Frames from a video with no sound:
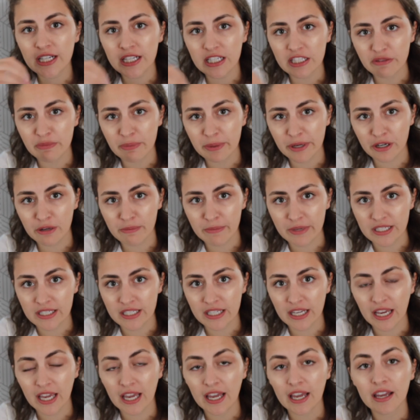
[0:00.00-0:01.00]

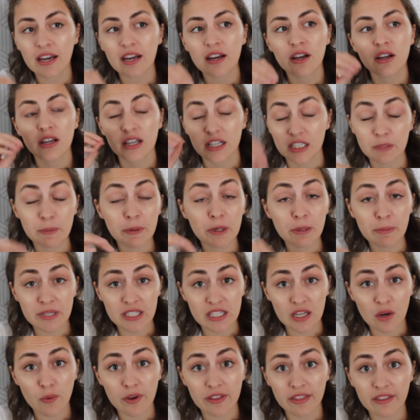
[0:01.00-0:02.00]

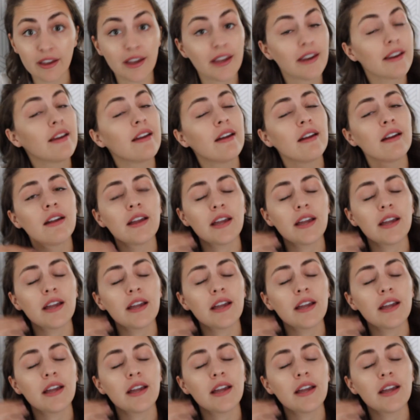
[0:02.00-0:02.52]
experimenting with it,